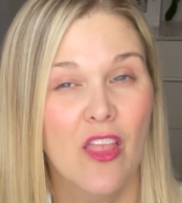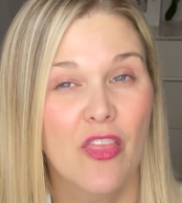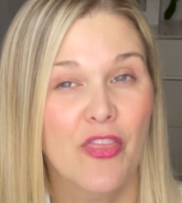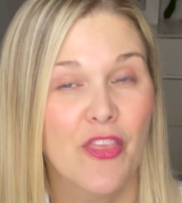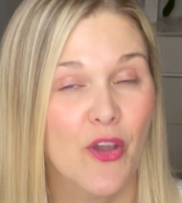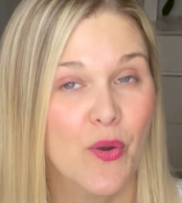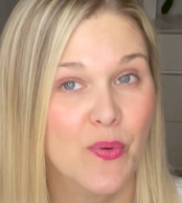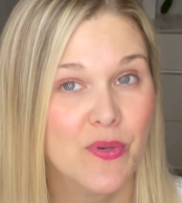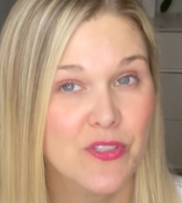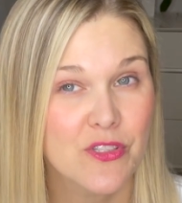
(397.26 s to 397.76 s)

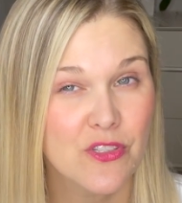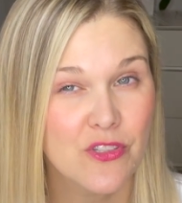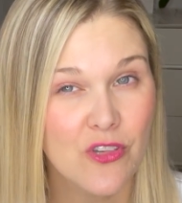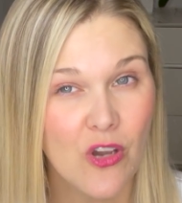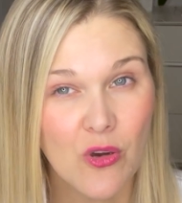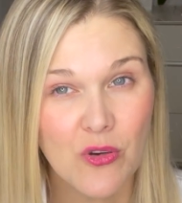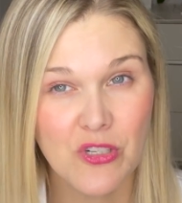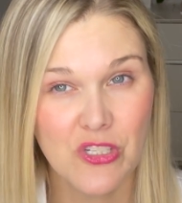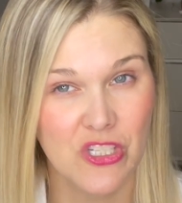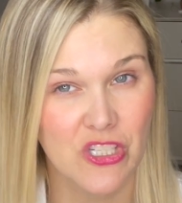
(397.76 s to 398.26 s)
there was
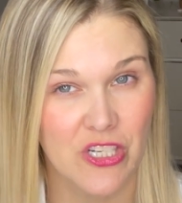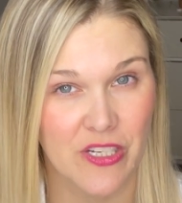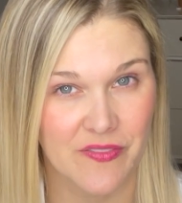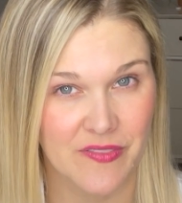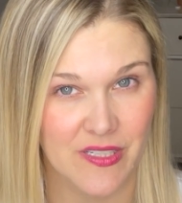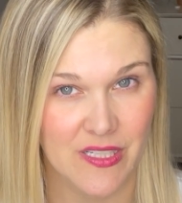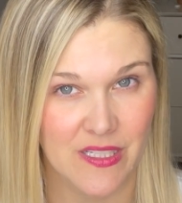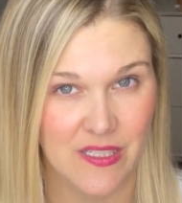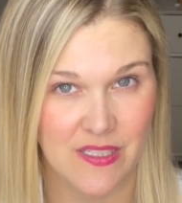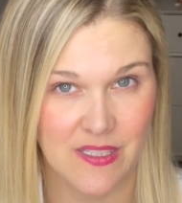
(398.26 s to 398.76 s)
no shift
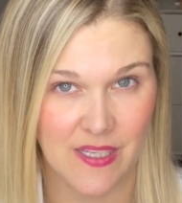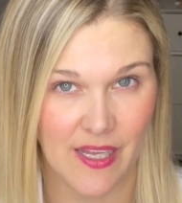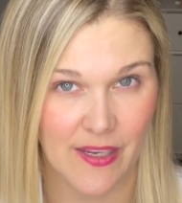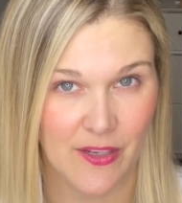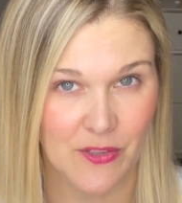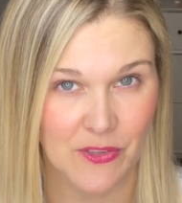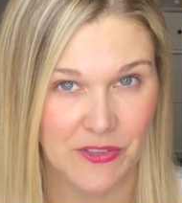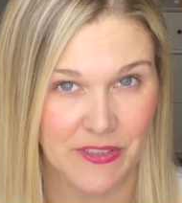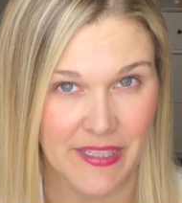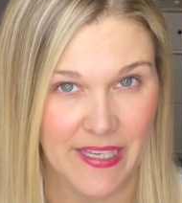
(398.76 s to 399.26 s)
in
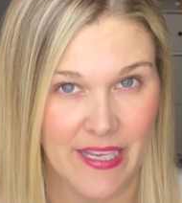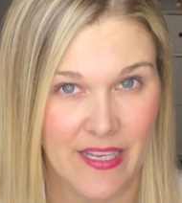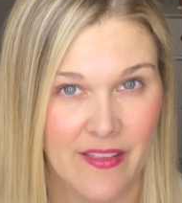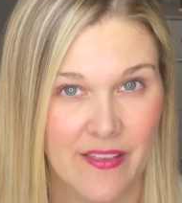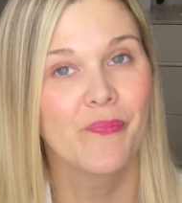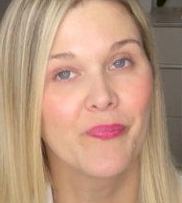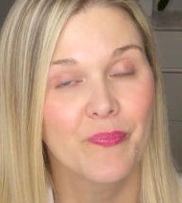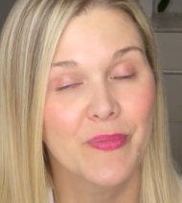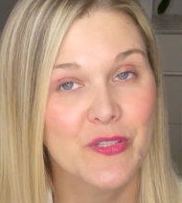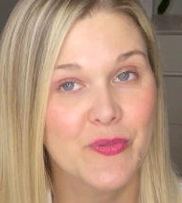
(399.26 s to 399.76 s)
cycle length
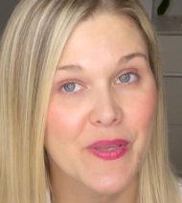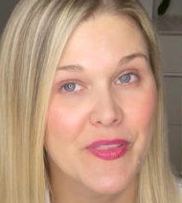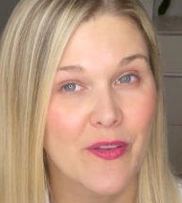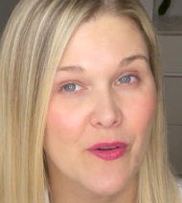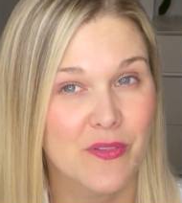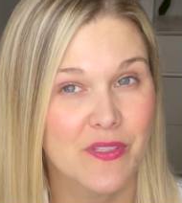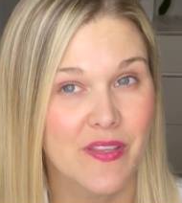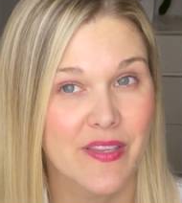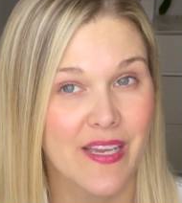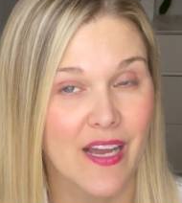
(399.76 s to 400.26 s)
between
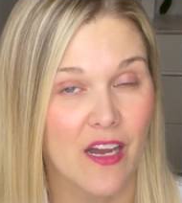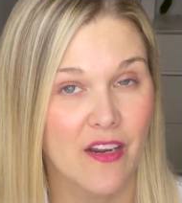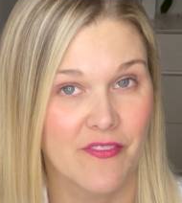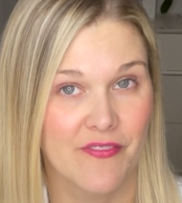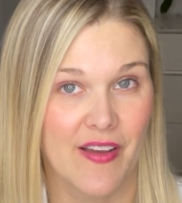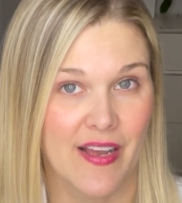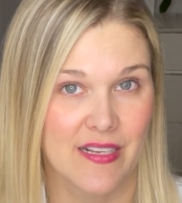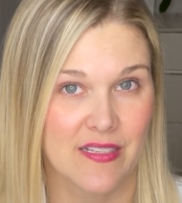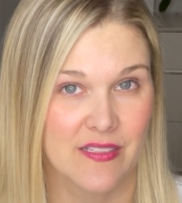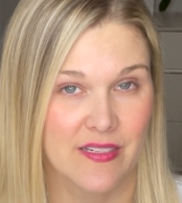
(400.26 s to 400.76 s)
those and the
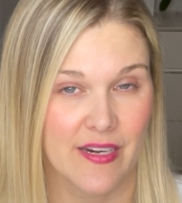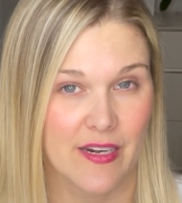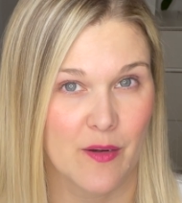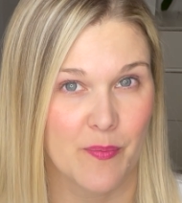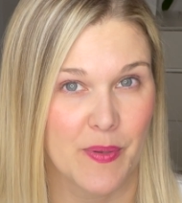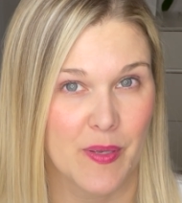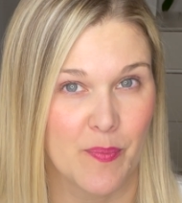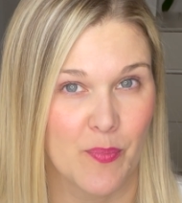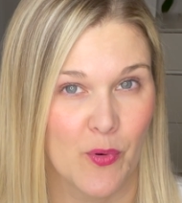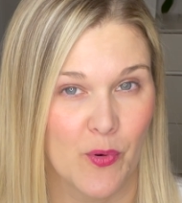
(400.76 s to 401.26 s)
unvaccinated
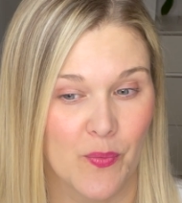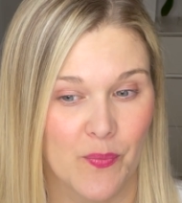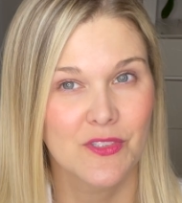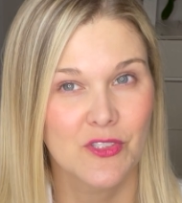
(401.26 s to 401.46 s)
people.